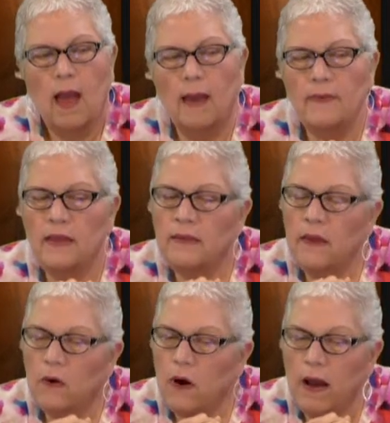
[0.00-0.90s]
I mean,
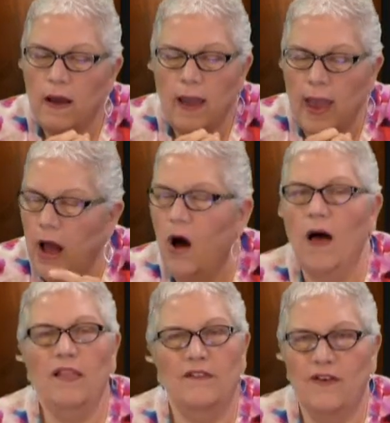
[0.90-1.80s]

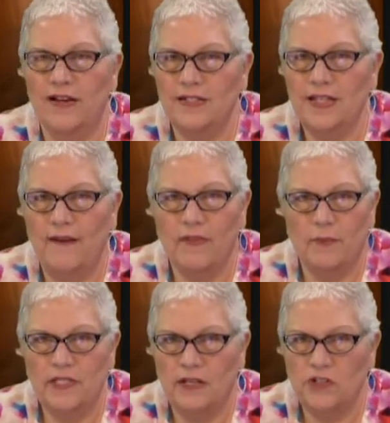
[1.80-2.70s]
all of us have the
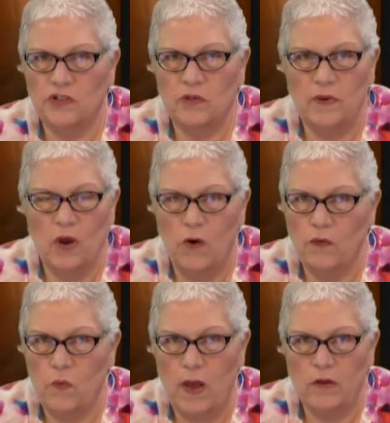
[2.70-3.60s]
potential to be
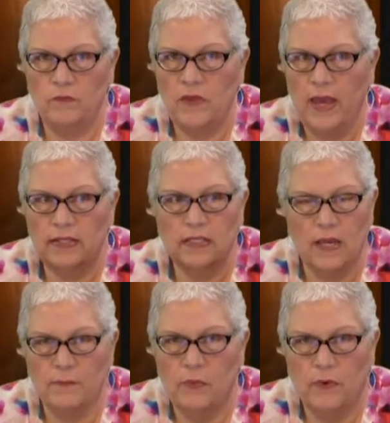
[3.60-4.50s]
overwhelmed at
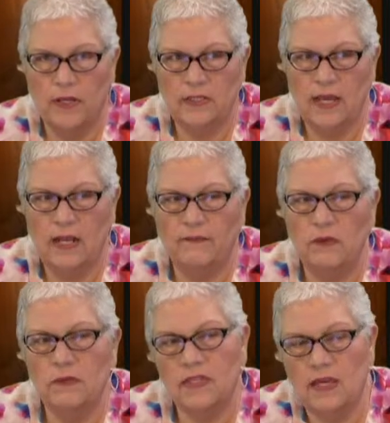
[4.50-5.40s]
some point. And if
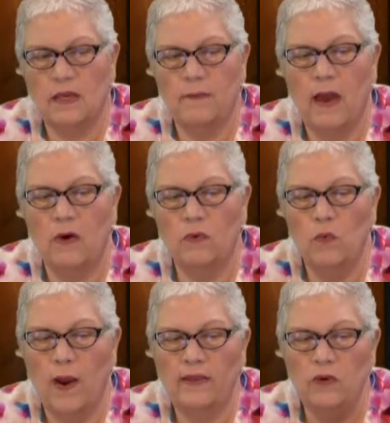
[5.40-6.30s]
you think about
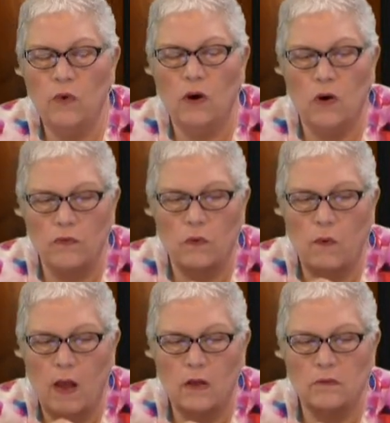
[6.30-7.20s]
when you are
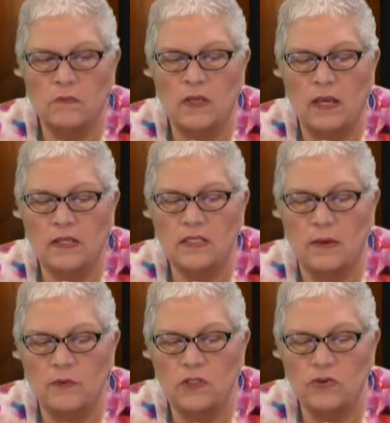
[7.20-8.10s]
overwhelmed, is
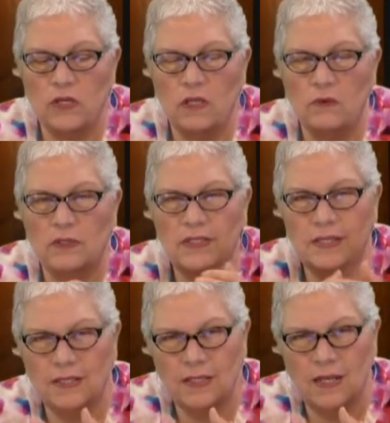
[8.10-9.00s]
someone treating you with
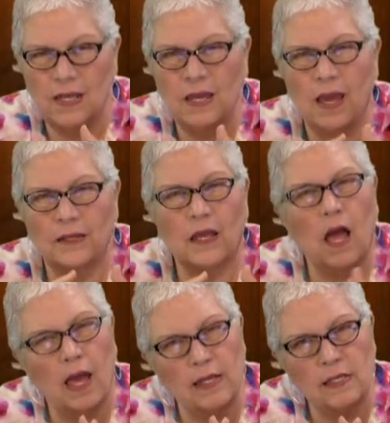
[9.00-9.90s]
dignity and
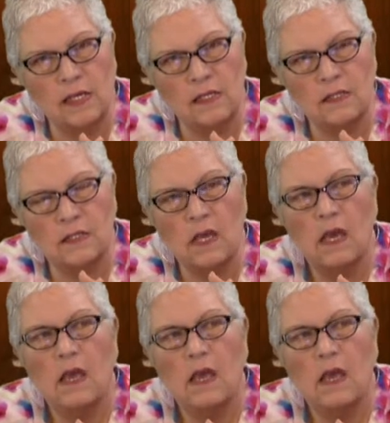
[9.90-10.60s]
kindness